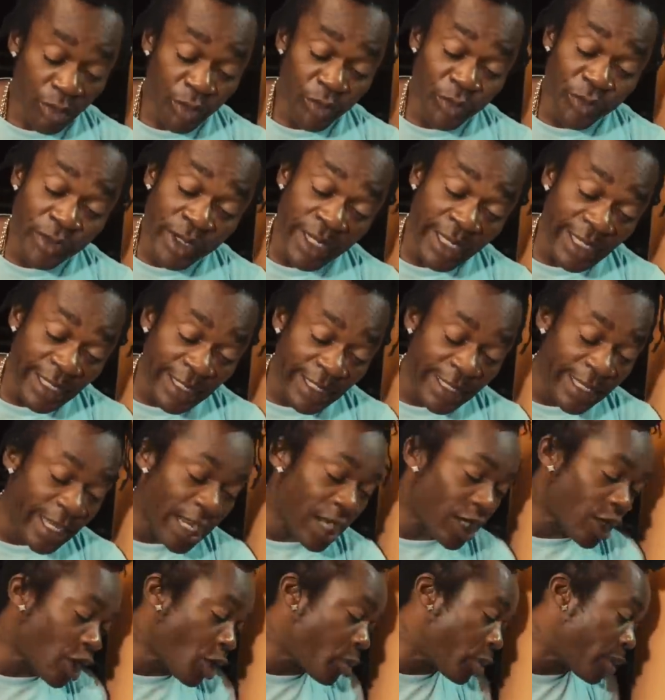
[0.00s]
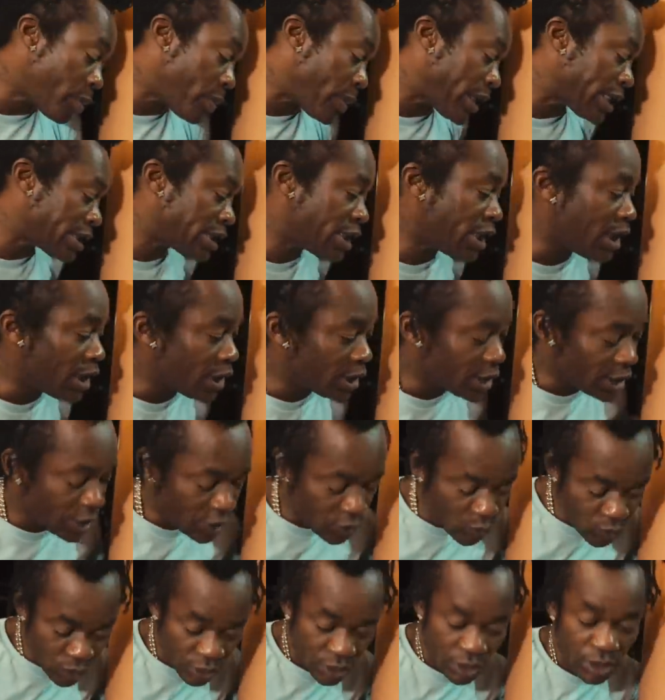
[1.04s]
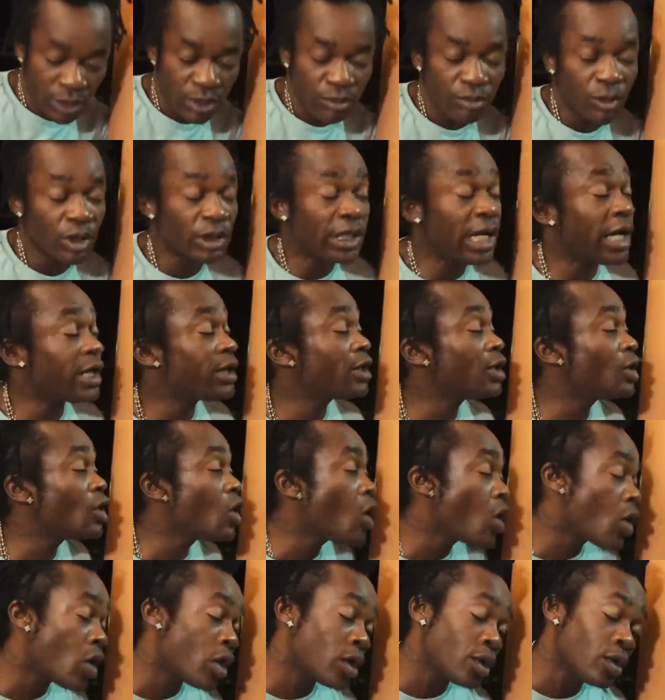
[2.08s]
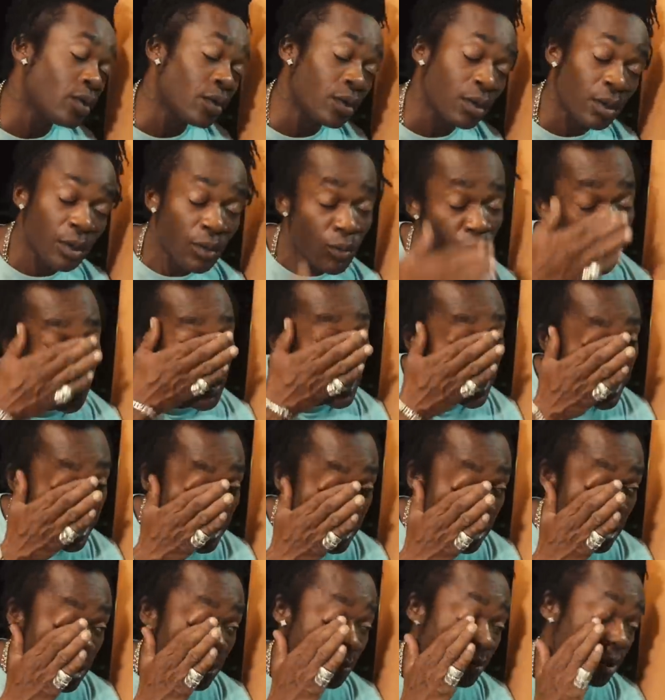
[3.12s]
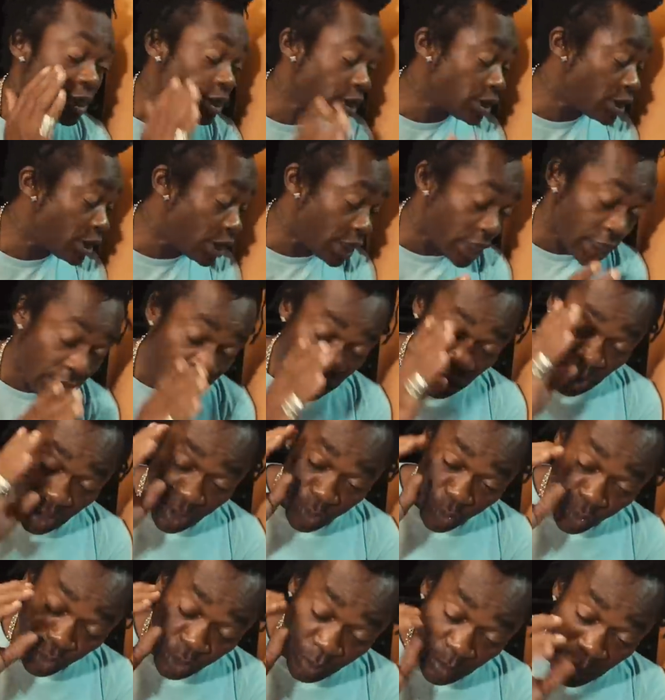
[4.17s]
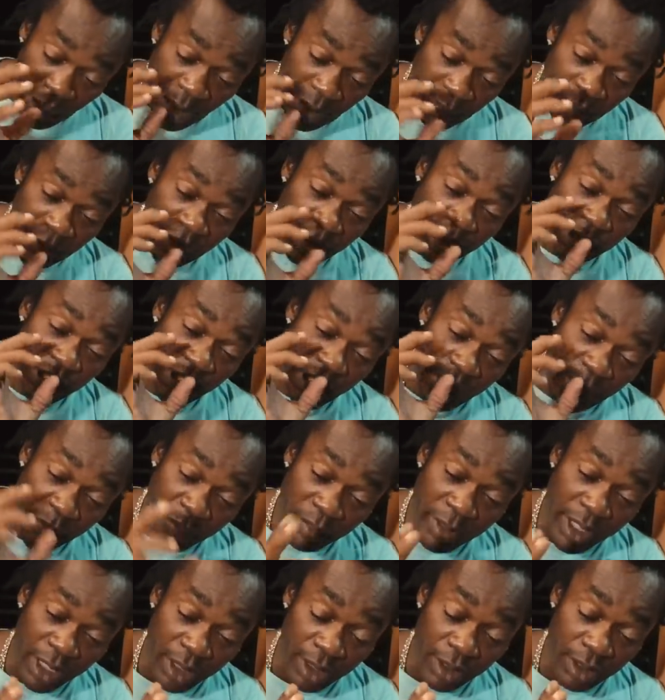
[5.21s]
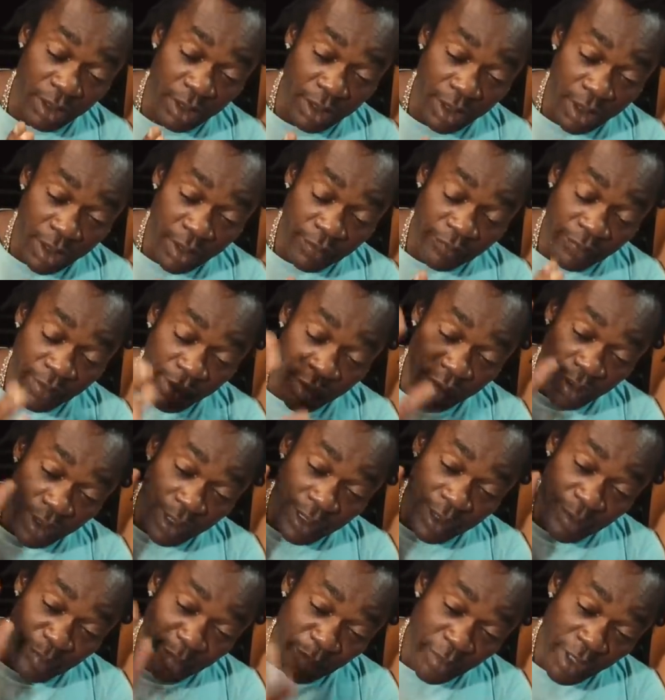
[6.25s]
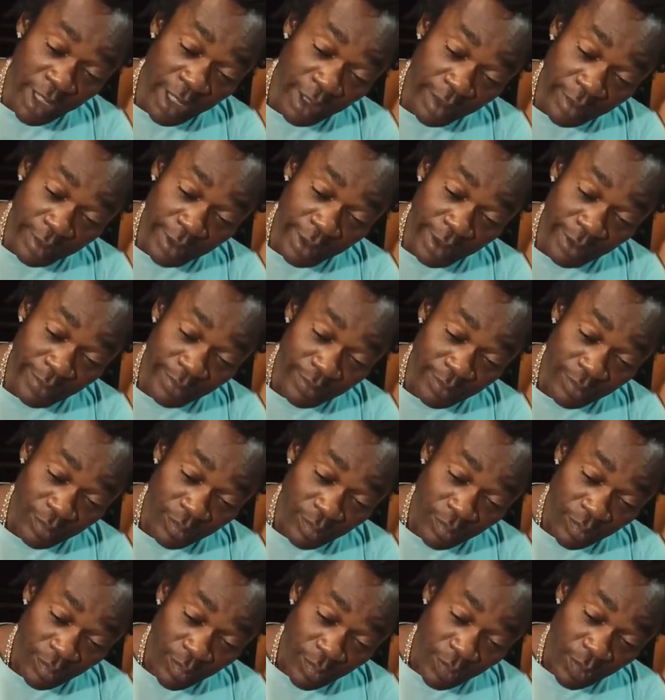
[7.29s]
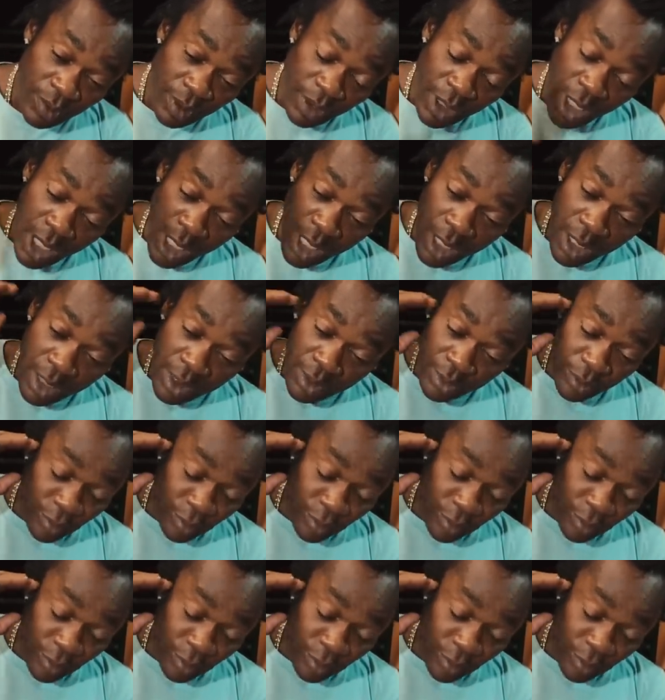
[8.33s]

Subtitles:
really get a couple party in a youth, but I don't know what the mistake, which part of the mistake make. If I don't have the bakery or